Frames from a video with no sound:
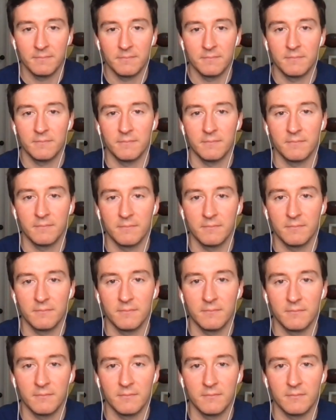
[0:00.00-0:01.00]

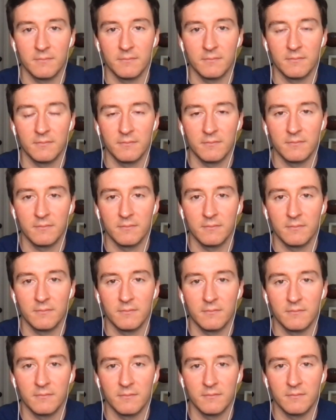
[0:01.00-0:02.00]

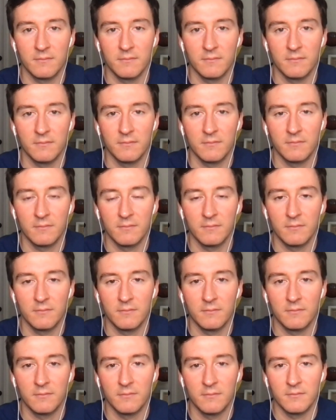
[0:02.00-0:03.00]

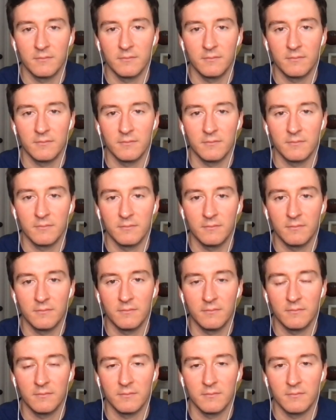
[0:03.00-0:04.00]

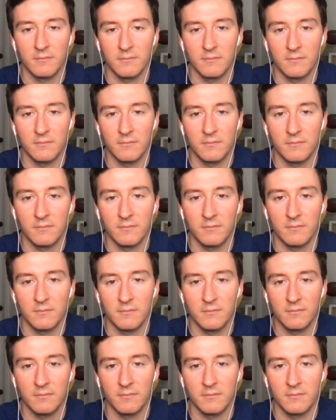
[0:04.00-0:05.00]

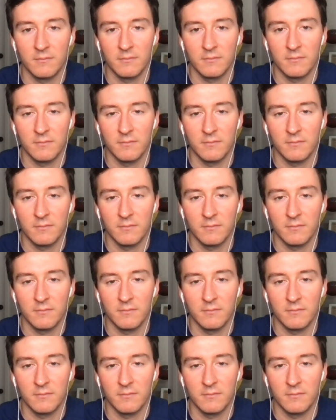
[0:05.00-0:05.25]
[no speech]